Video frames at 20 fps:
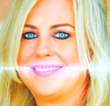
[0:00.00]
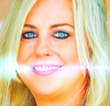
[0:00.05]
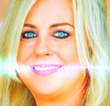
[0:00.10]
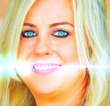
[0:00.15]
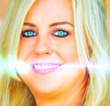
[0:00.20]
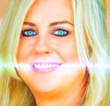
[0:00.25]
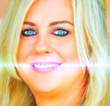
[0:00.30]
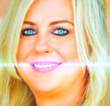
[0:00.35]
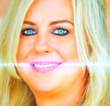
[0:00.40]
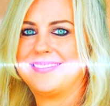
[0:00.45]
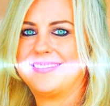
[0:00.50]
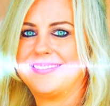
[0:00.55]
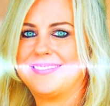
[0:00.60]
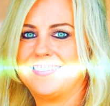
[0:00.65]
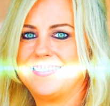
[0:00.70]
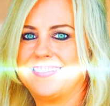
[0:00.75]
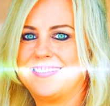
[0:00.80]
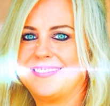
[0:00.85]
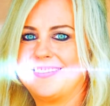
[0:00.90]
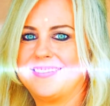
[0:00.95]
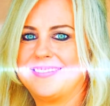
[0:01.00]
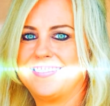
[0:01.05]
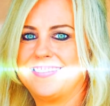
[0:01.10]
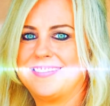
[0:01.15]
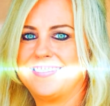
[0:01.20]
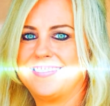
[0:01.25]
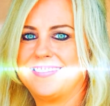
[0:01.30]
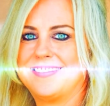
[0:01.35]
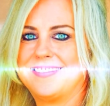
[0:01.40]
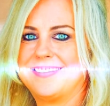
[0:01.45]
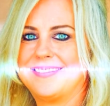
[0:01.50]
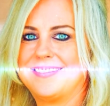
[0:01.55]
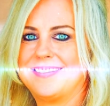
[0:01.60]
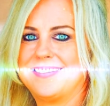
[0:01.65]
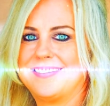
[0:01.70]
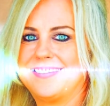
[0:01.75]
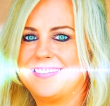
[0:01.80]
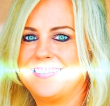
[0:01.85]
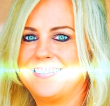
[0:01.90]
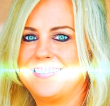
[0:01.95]
or have weird sensations going
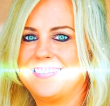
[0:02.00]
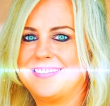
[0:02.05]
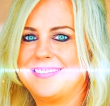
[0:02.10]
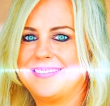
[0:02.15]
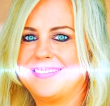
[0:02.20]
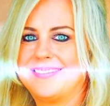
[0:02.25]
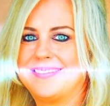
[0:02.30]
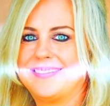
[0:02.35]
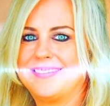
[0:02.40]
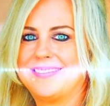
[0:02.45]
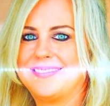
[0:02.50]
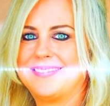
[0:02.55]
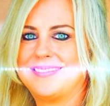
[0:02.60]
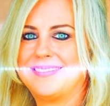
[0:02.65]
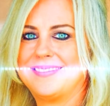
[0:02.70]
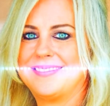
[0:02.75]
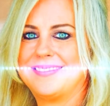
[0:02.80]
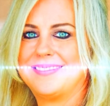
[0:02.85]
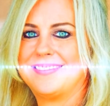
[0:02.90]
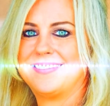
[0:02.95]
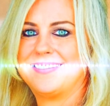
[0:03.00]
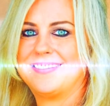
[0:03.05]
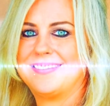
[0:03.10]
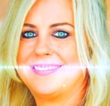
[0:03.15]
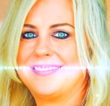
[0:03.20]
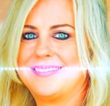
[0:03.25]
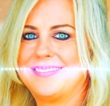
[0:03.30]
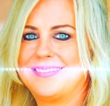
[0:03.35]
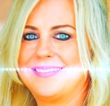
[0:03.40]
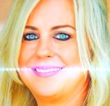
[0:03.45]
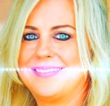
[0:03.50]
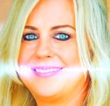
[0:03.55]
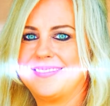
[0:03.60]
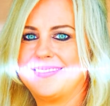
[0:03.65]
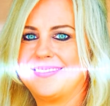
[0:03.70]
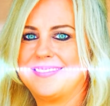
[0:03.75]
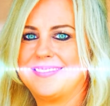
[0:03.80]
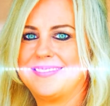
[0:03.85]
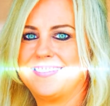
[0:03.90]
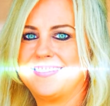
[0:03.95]
on. That's very normal,
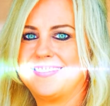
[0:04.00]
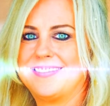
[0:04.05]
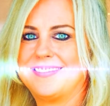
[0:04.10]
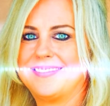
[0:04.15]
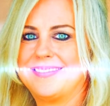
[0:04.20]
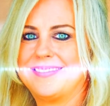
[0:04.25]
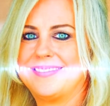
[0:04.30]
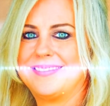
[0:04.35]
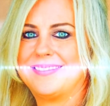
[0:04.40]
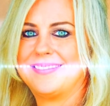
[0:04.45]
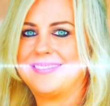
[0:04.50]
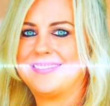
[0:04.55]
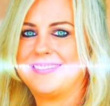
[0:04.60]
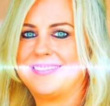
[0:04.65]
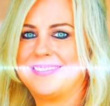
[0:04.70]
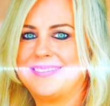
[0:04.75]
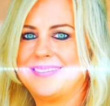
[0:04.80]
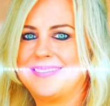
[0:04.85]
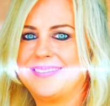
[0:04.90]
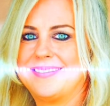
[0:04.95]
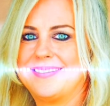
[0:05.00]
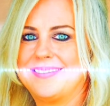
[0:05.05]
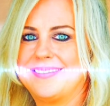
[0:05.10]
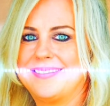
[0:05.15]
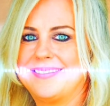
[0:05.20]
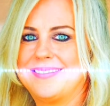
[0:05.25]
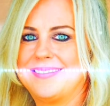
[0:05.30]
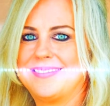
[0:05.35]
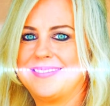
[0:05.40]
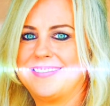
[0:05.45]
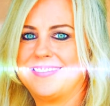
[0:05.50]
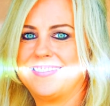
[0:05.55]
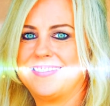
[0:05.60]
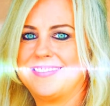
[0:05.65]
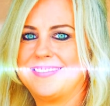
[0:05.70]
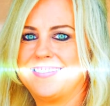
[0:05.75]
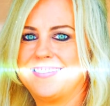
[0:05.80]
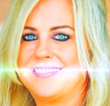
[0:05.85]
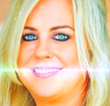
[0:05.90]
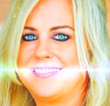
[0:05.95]
okay? That's very normal when you're clearing energy
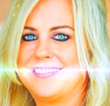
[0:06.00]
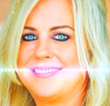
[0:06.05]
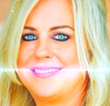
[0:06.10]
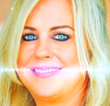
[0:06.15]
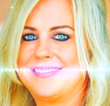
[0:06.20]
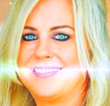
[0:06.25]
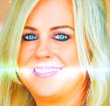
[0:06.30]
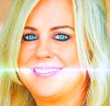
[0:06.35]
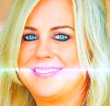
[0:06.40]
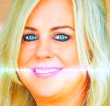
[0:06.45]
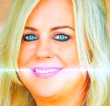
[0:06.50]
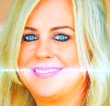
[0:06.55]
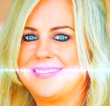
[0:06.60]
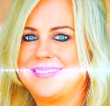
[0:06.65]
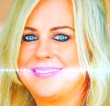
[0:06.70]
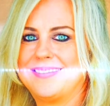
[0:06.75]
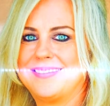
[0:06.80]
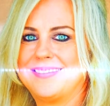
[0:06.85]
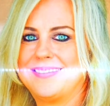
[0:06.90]
patterns for that to happen.